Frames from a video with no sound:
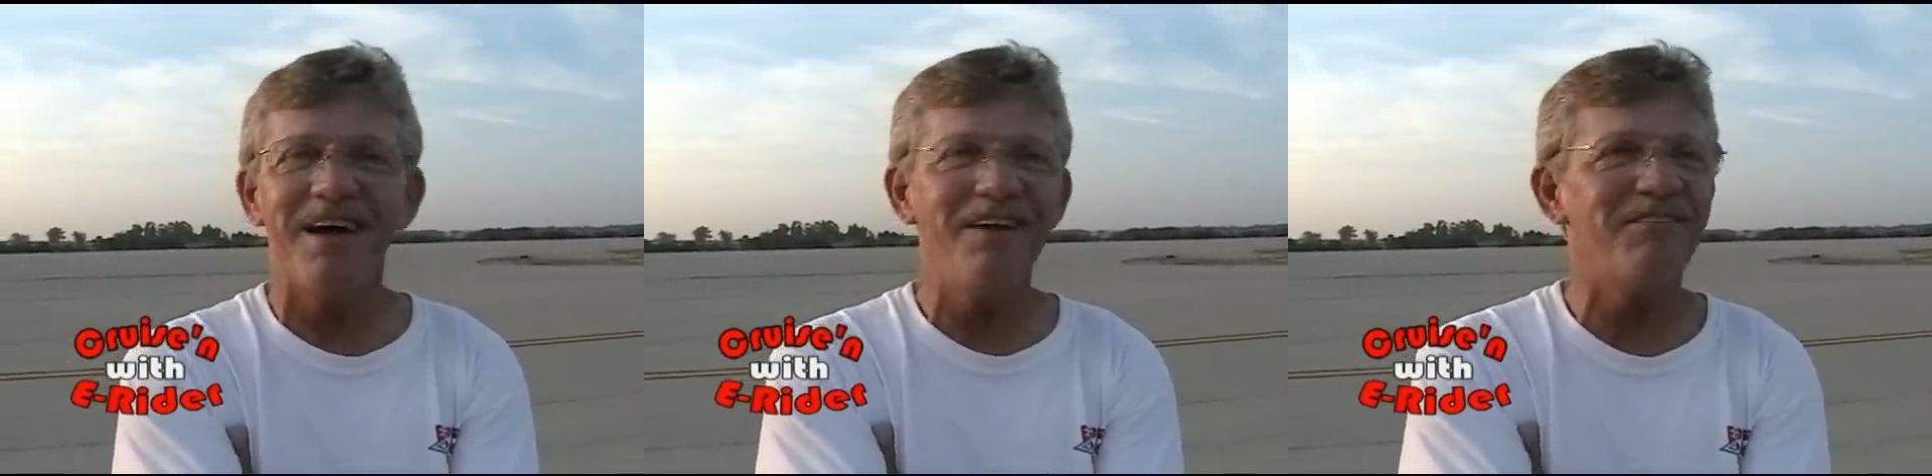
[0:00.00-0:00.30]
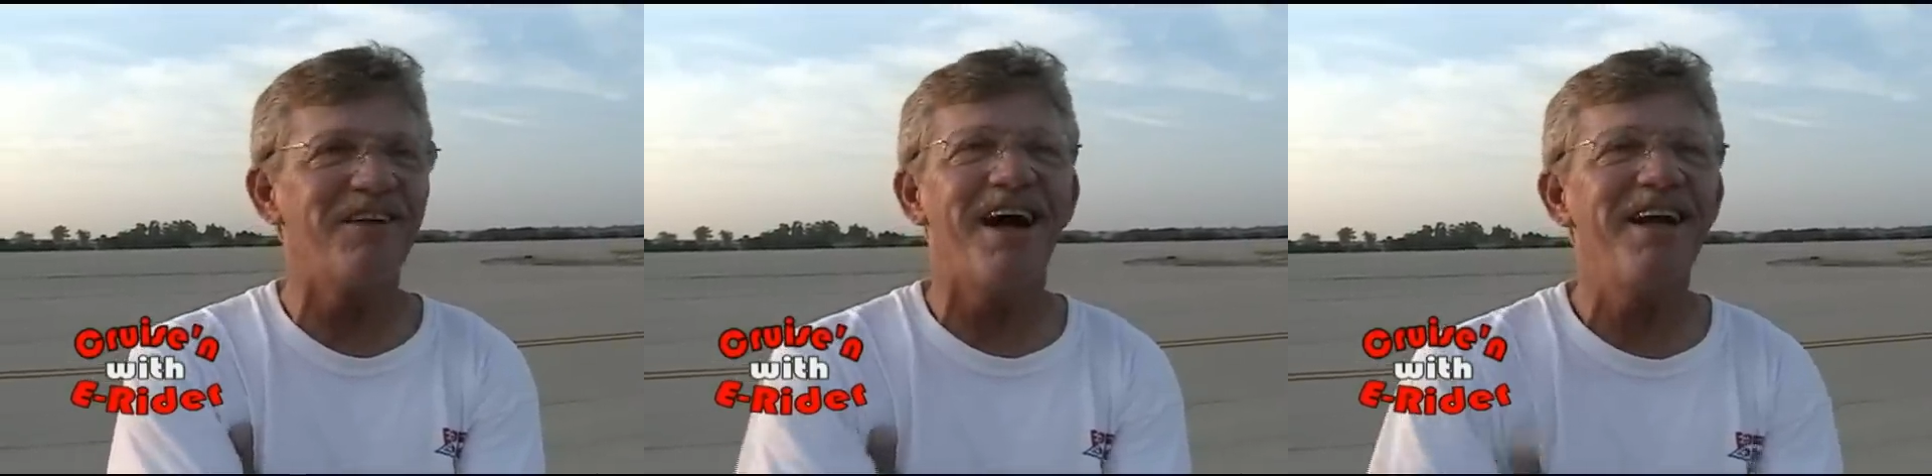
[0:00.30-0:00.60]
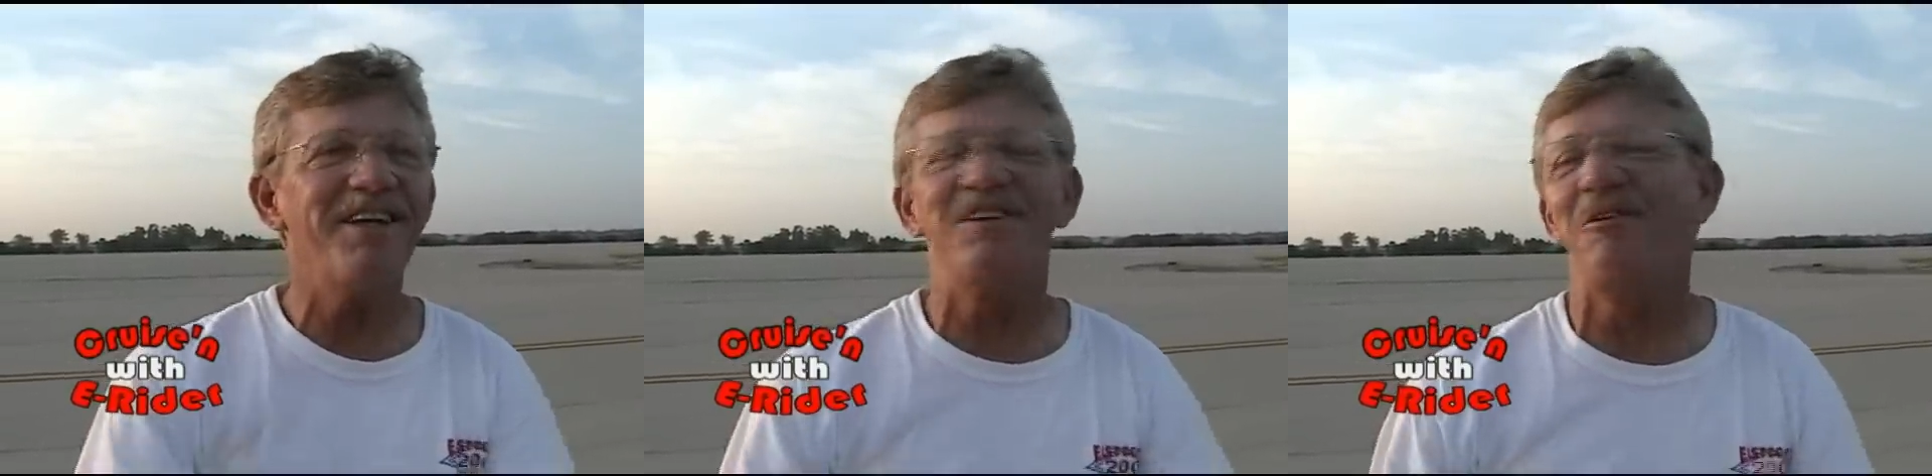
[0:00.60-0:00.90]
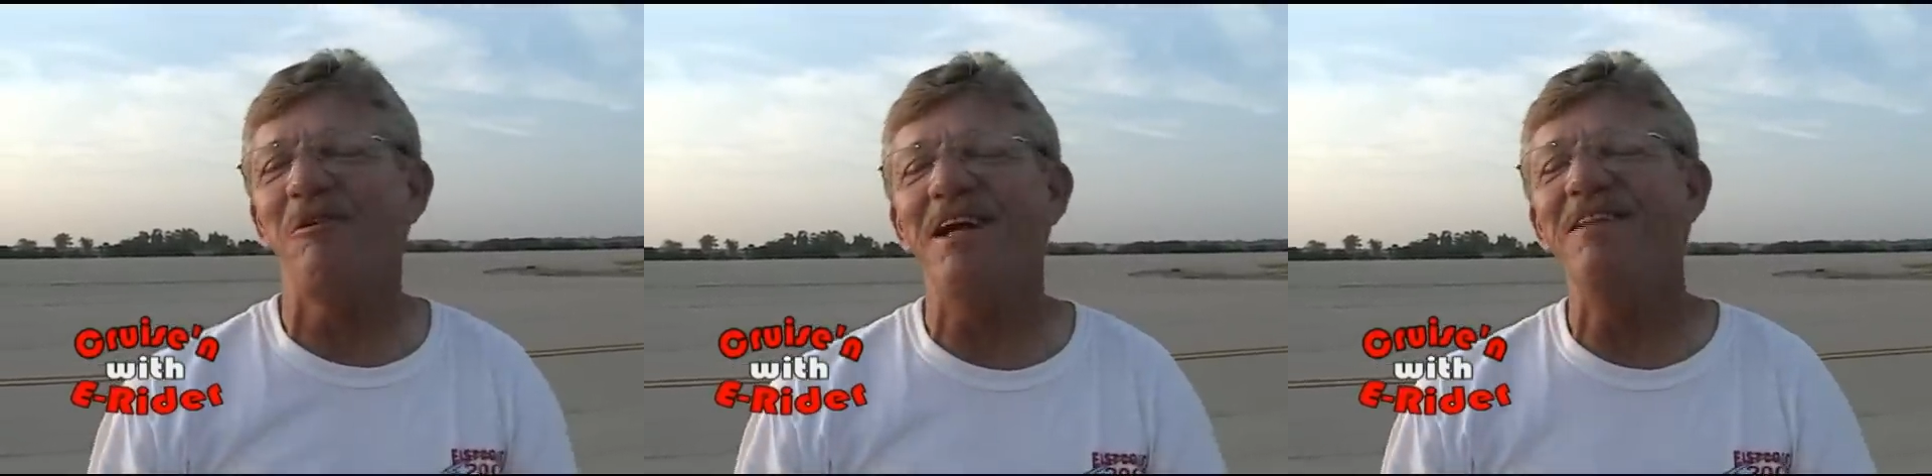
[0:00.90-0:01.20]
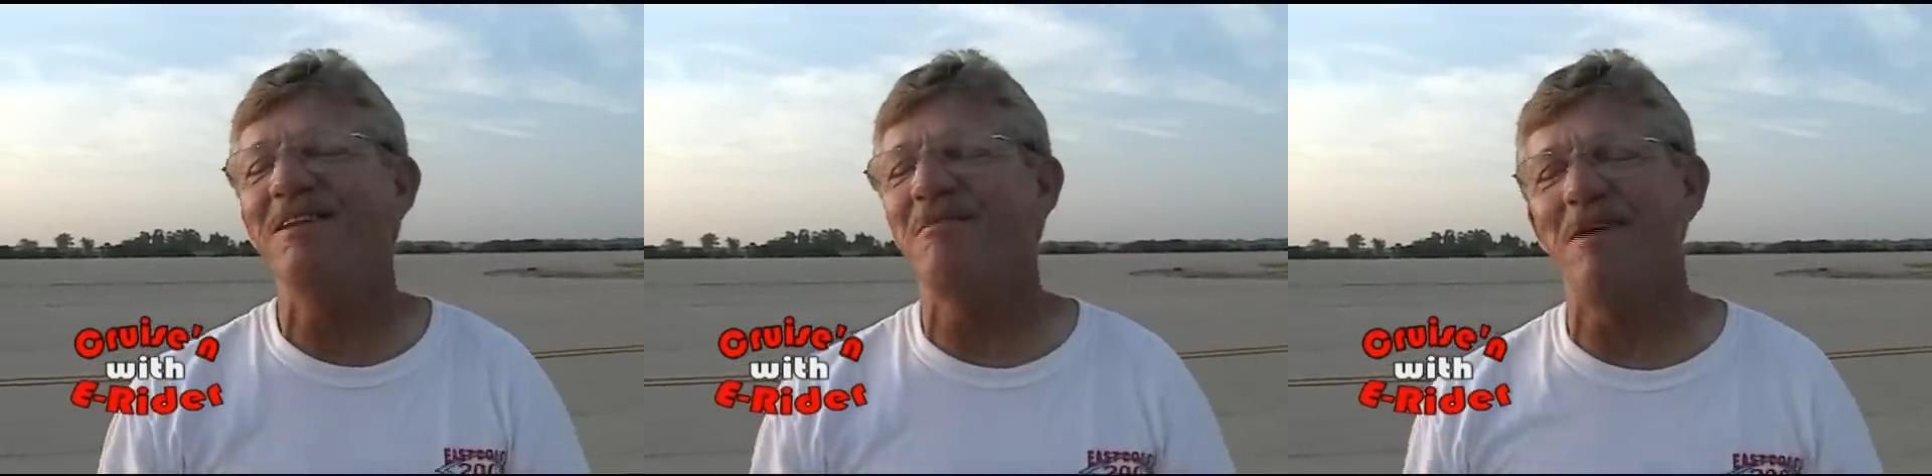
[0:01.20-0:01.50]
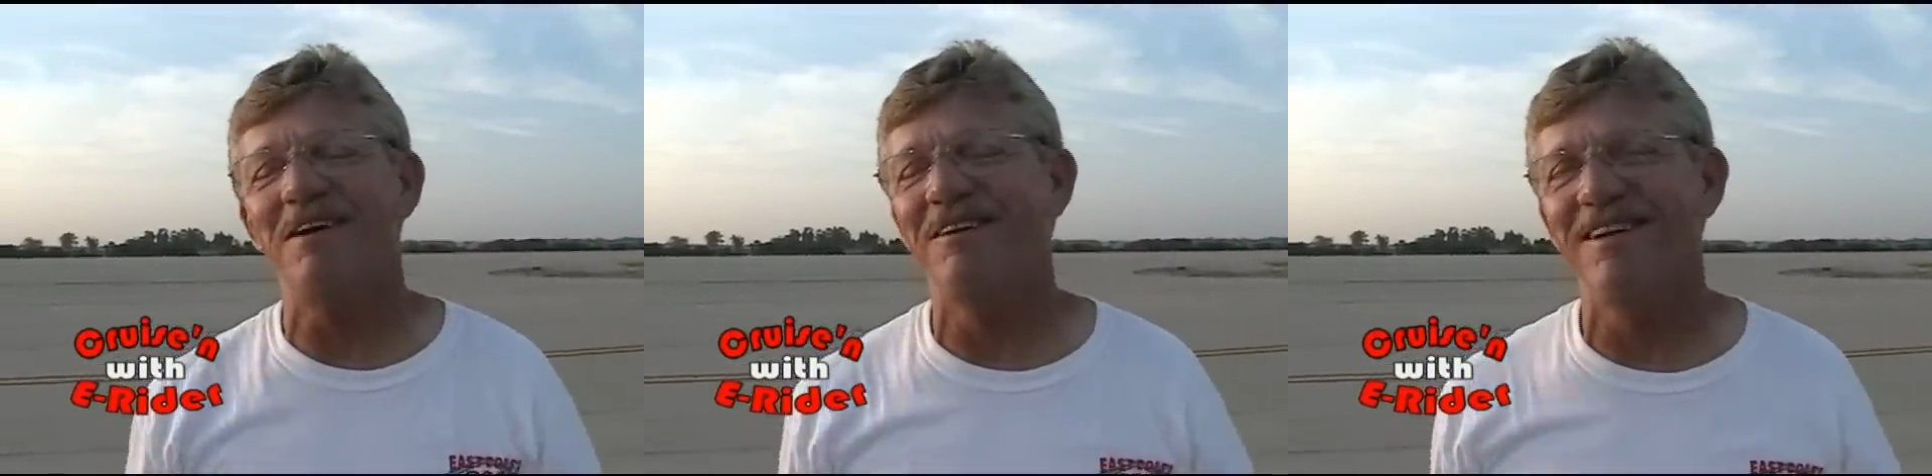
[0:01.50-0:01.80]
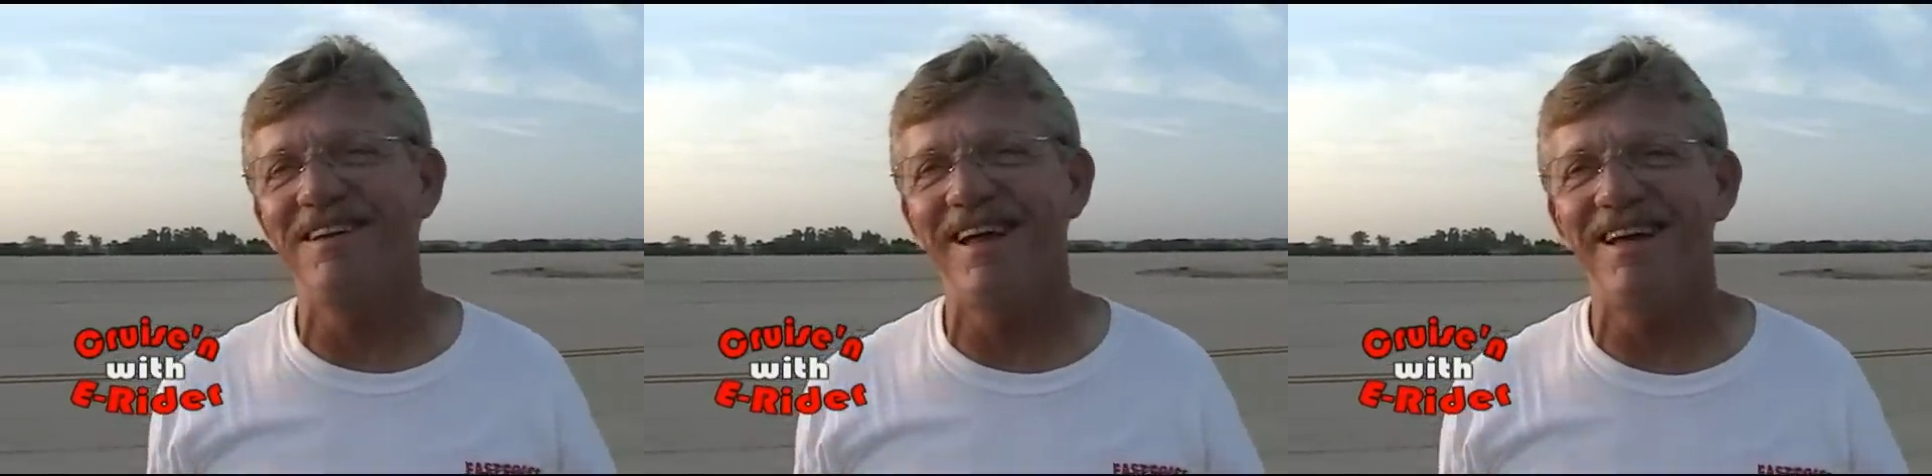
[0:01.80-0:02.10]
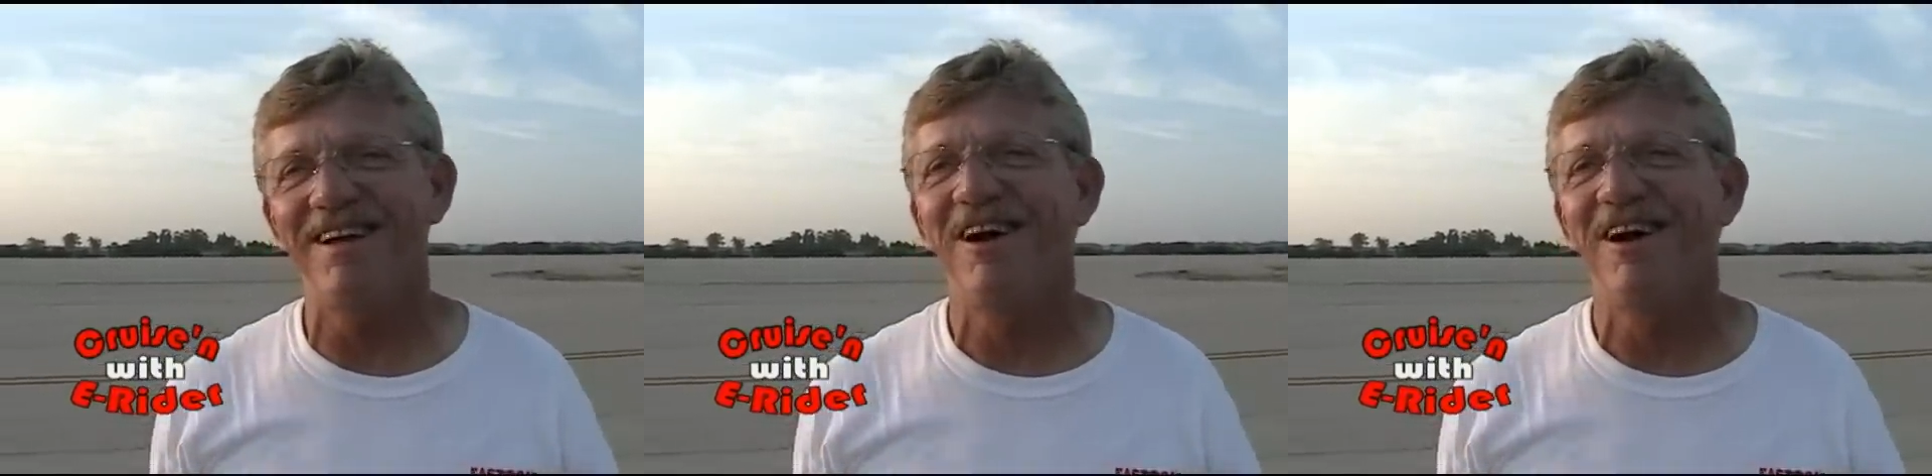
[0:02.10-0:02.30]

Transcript: I didn't know anything about all of that.